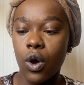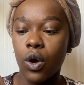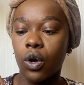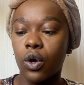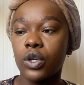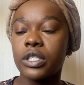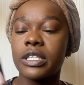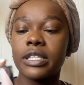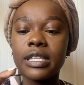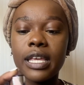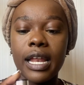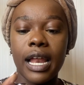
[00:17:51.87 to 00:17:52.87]

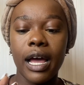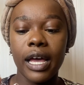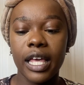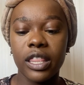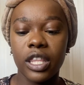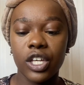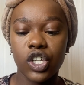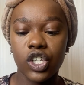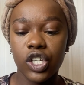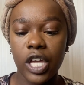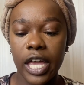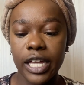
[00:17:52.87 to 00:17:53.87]
Concealer in the
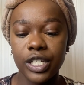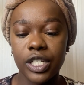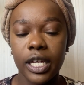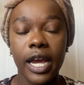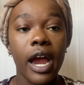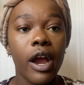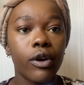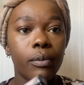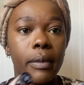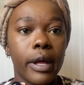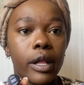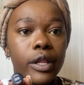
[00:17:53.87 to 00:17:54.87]
shade
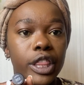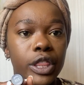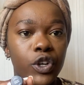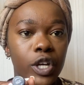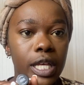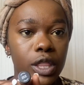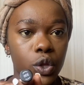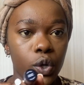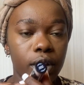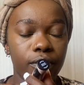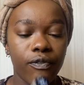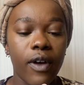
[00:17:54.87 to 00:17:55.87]
Caramel
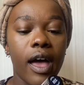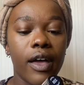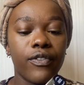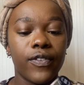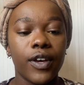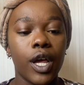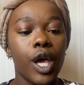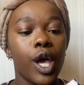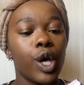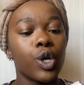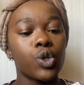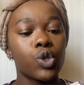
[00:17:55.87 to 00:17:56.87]
335.
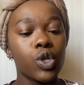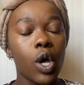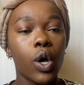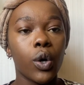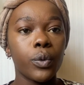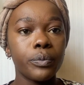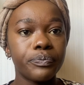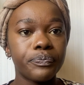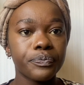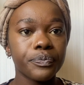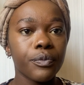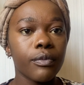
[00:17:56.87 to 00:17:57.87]
So
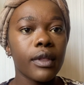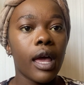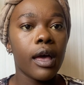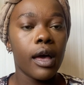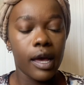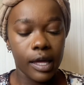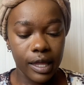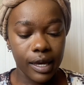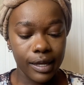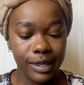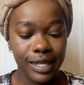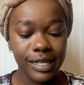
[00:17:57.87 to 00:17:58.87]

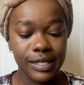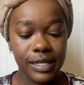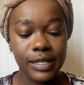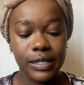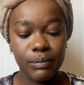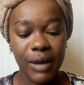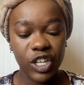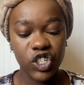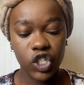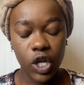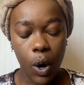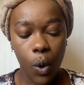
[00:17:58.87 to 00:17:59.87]
this is
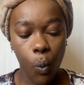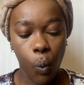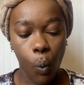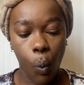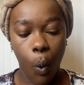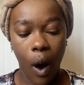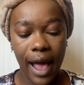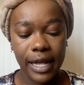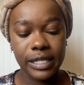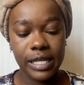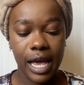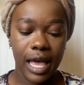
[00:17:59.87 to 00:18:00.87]
much
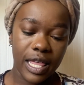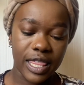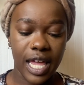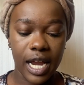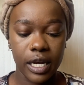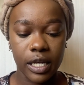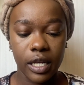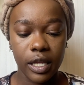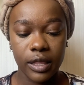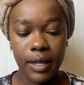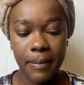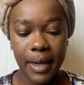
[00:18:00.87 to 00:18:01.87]
whiter than
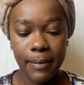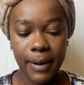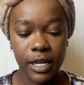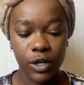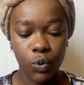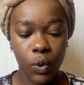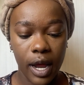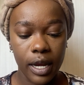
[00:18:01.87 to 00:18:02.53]
the Maybelline one.